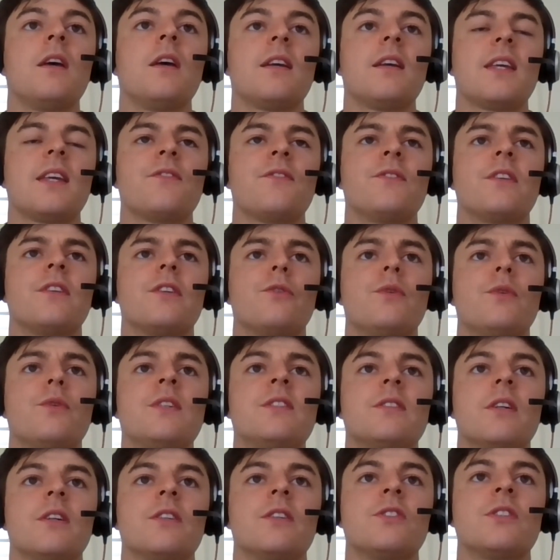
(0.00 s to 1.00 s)
given that the
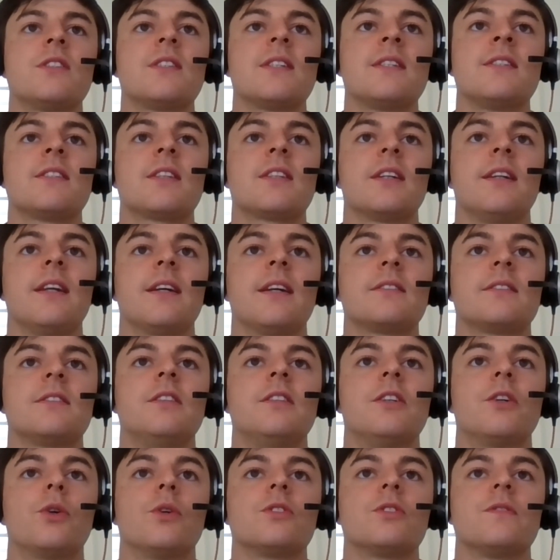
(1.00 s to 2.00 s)
research is
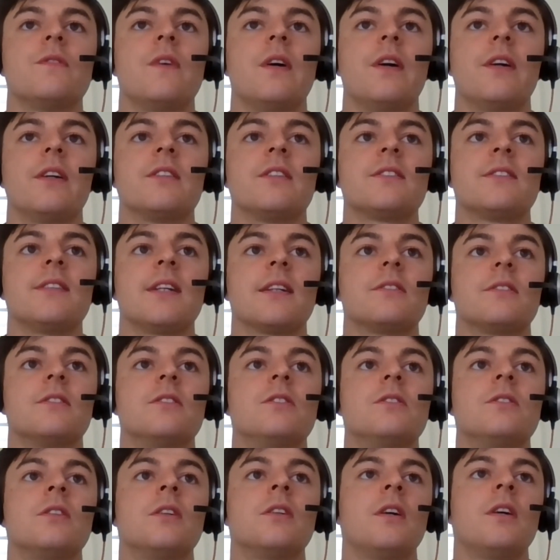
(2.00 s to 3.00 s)
interconnected across various
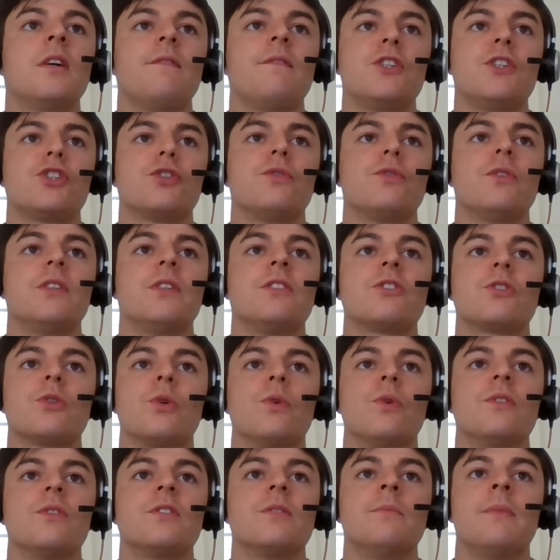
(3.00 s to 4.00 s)
sectors, fisheries,
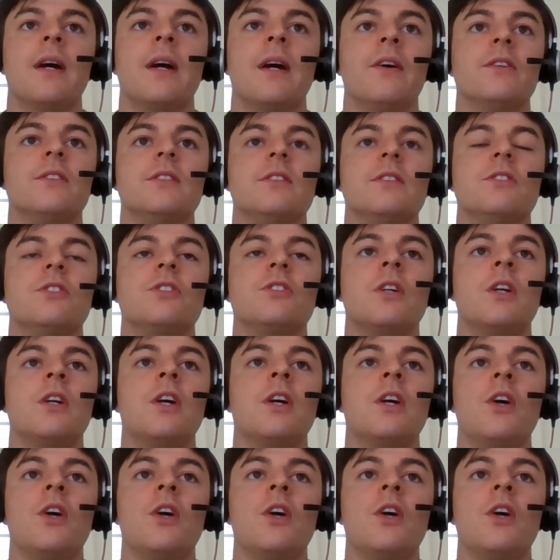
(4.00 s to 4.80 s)
tourism, heritage?